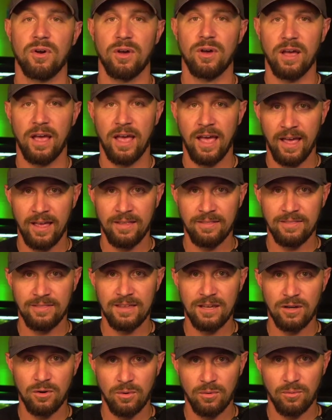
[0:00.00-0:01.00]
at the
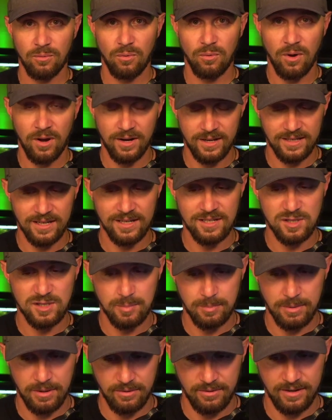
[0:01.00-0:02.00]
Aquatic
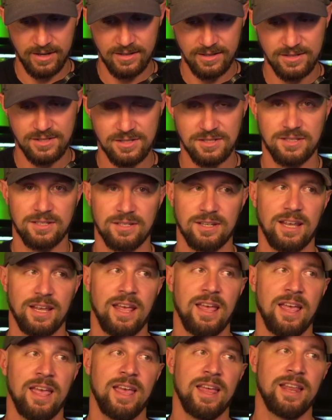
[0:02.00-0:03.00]
Experience,
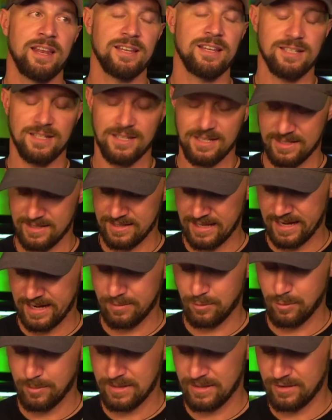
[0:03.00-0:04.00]
and that will
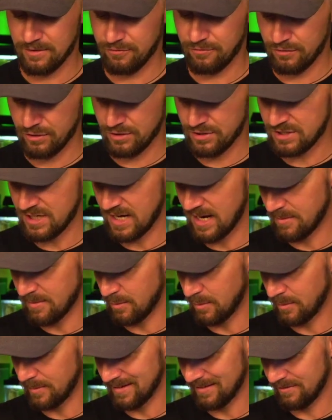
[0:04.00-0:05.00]
be the first time it will
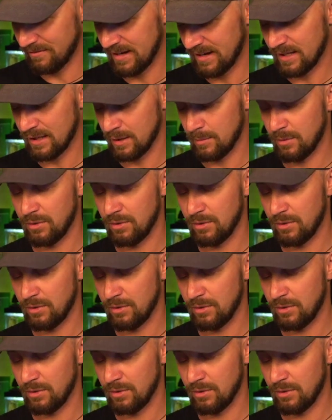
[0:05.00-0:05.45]
be available.